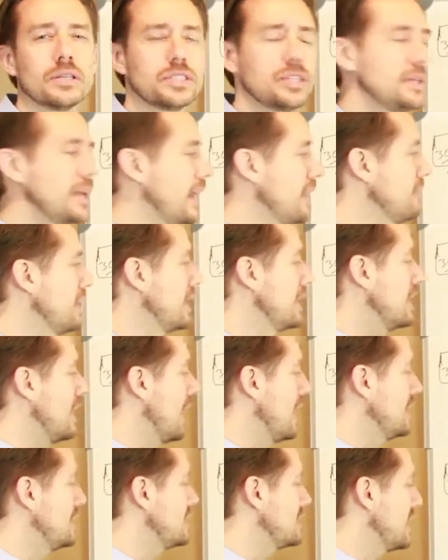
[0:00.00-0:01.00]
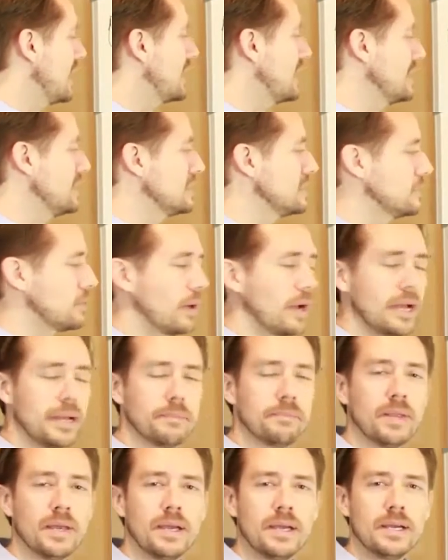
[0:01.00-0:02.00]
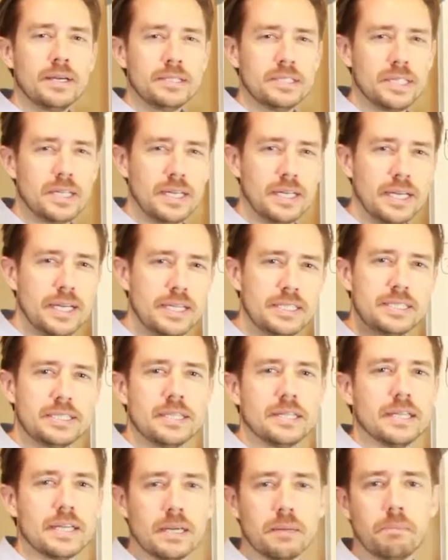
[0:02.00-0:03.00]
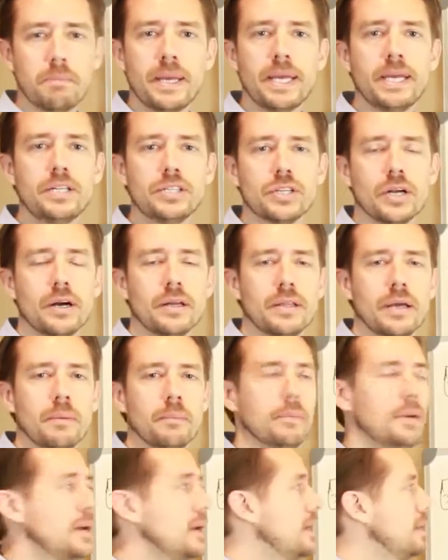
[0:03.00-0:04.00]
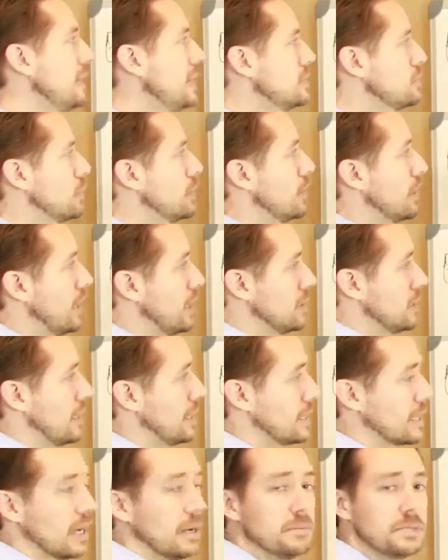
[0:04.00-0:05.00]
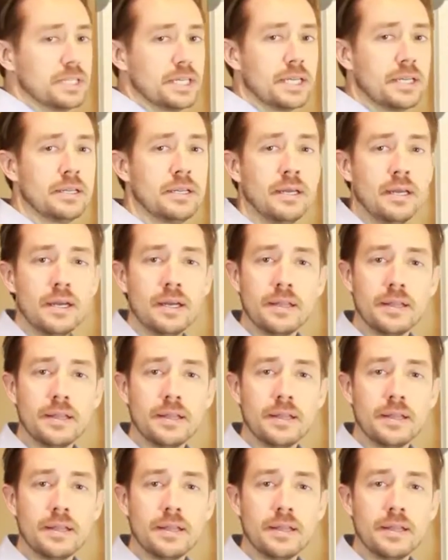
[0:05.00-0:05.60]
So you have that 9 seconds, right, to instantly impinge on them. That's where your headline comes in.